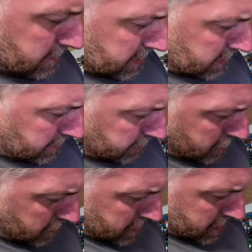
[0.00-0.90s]
there isn't the
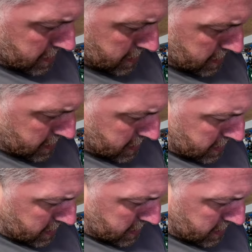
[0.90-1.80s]
room.
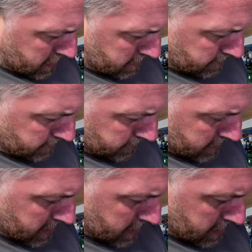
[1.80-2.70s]
Um,
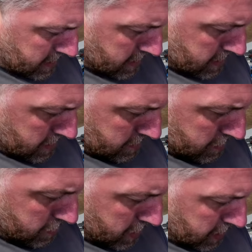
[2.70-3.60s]

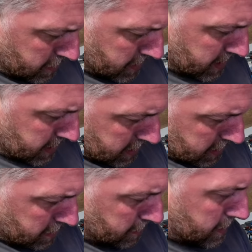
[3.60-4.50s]
but what I do need to
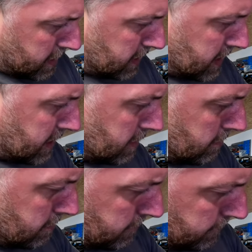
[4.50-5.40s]
do is get
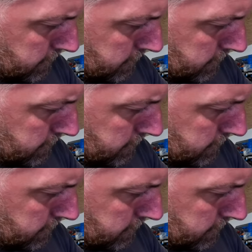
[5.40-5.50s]
them